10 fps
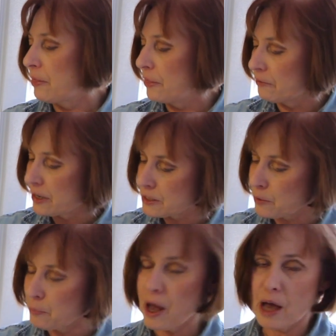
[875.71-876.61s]
The rest of
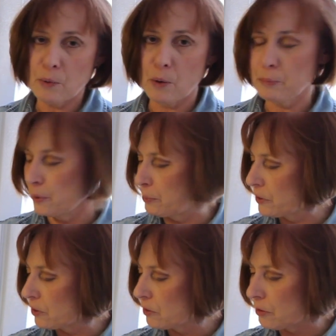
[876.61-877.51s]
the pie won't burn, but
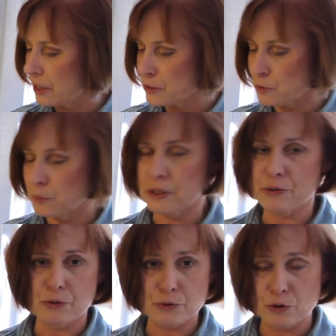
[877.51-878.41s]
the crust will.
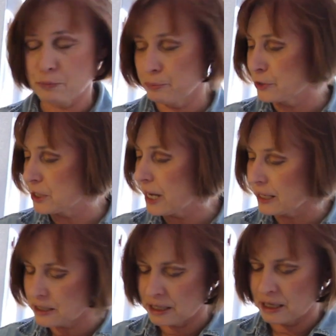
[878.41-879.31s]
So to
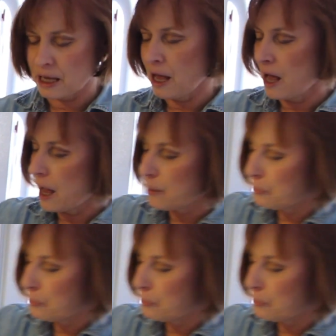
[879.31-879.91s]
protect it, I